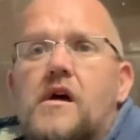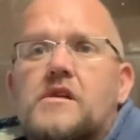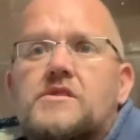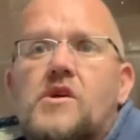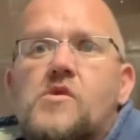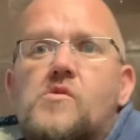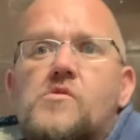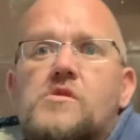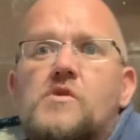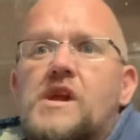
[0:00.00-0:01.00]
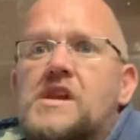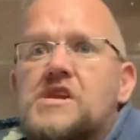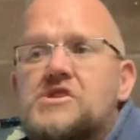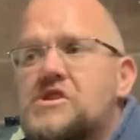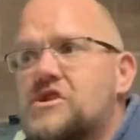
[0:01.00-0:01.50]
So what I need
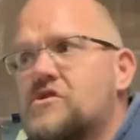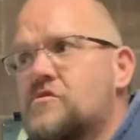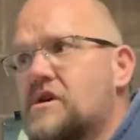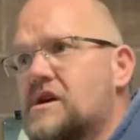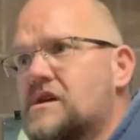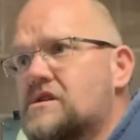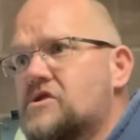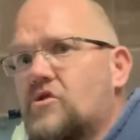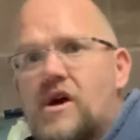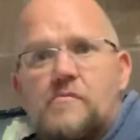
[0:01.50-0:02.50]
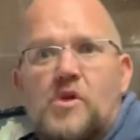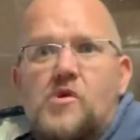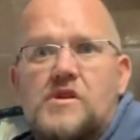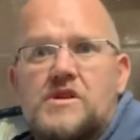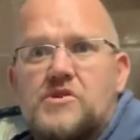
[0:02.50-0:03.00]
you to do is you'll upload
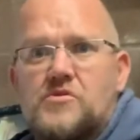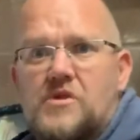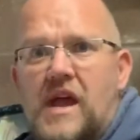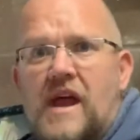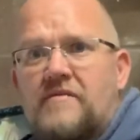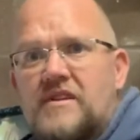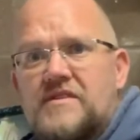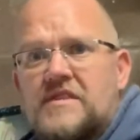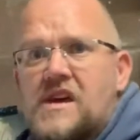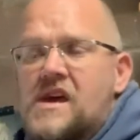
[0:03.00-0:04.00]
it to Canvas,